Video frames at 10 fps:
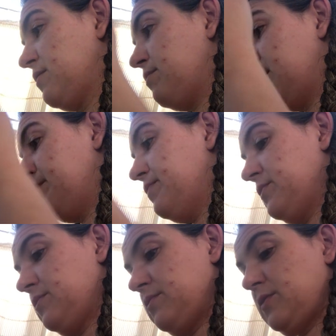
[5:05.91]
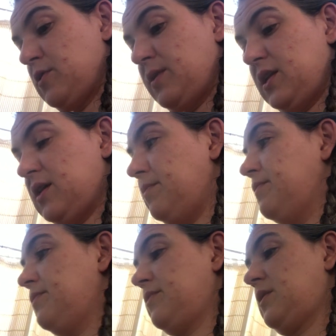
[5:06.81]
but no big deal,
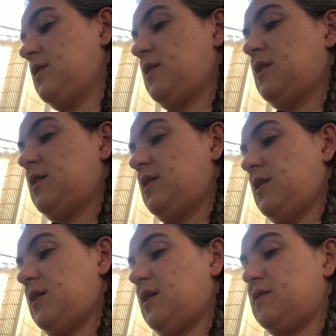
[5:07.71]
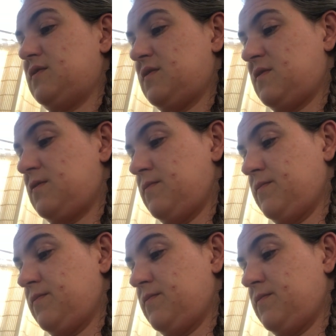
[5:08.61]
is